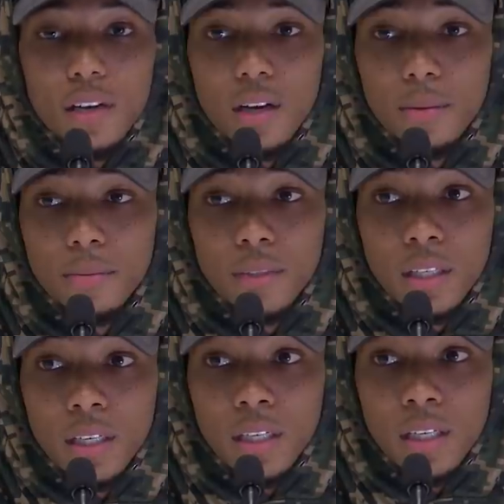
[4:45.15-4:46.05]
Um,
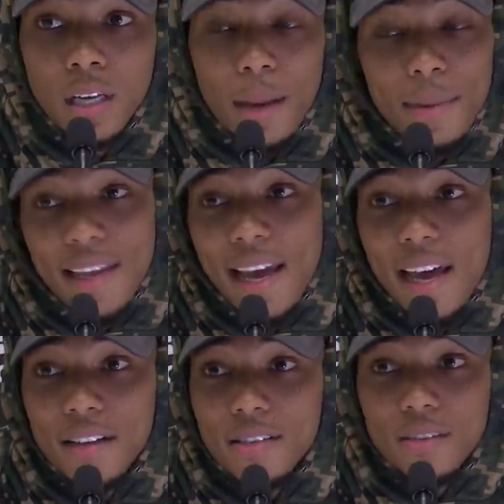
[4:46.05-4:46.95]
I mean, they
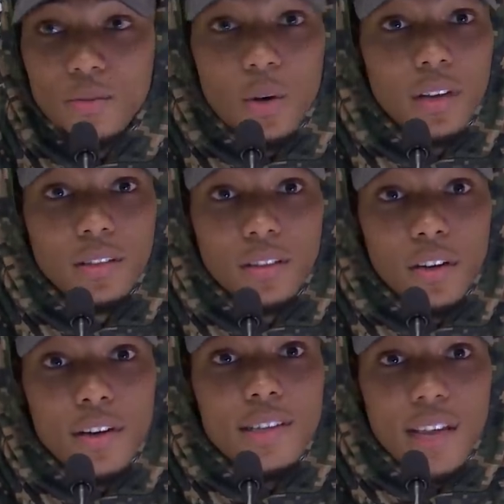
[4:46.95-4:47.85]
had us what
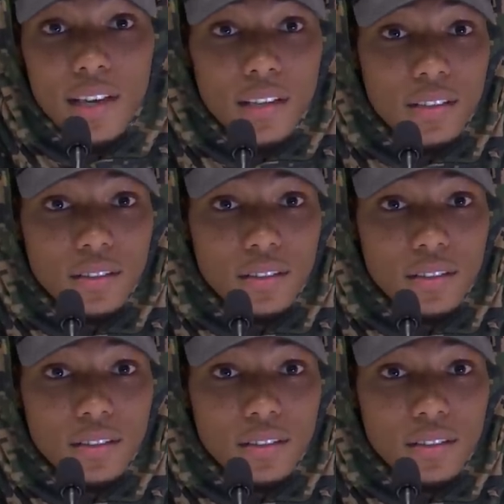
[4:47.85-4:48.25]
32nd,